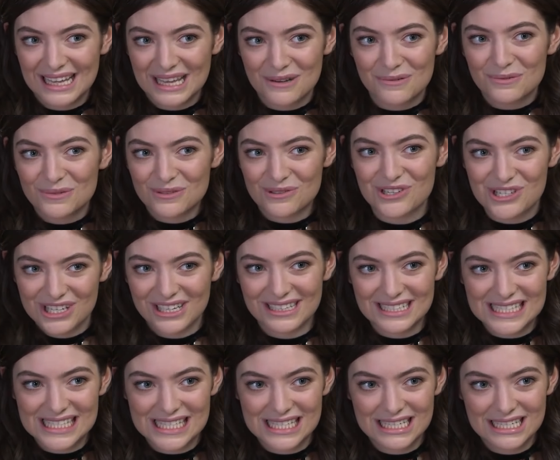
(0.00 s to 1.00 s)
Lorde doesn't
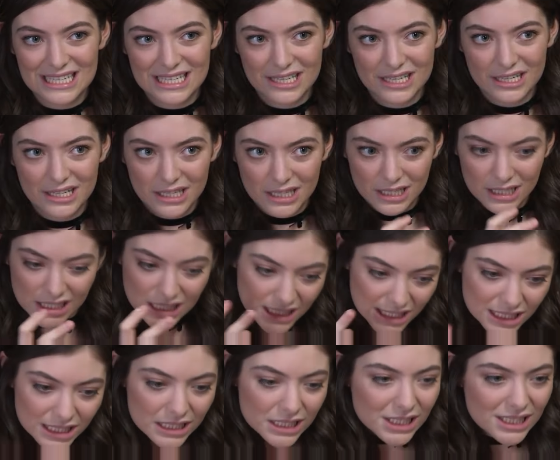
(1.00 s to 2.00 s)
step down, and
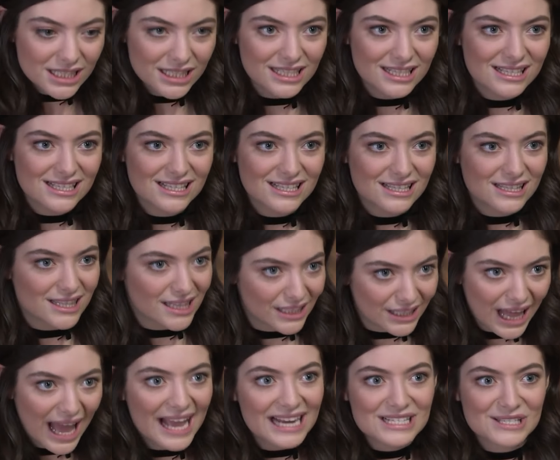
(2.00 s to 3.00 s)
she let everyone know
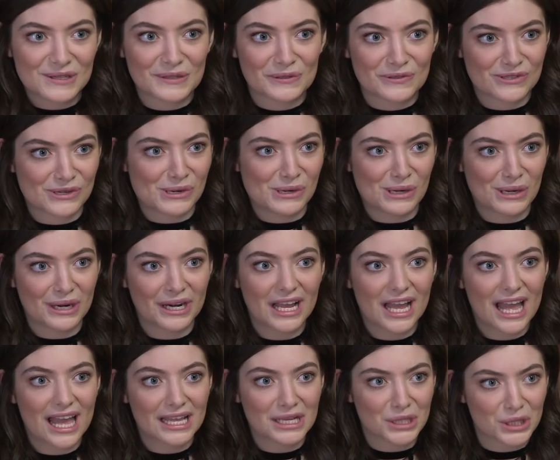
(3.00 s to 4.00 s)
that she wouldn't be
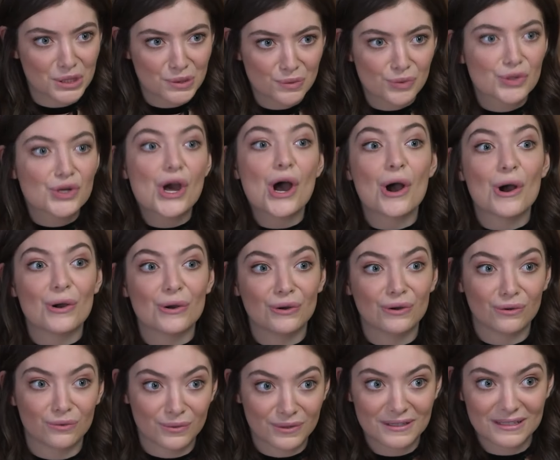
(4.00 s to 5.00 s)
backing down and that
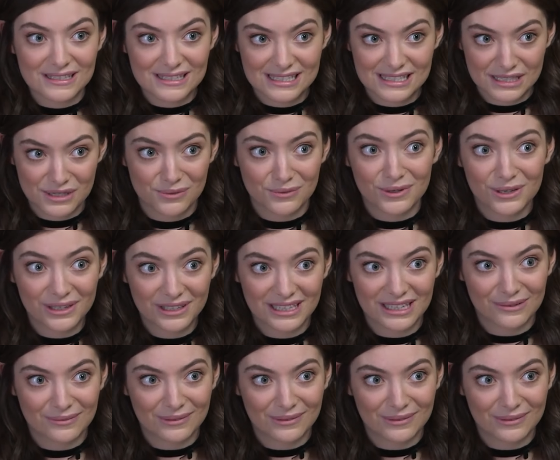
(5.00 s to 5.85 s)
she stood by what she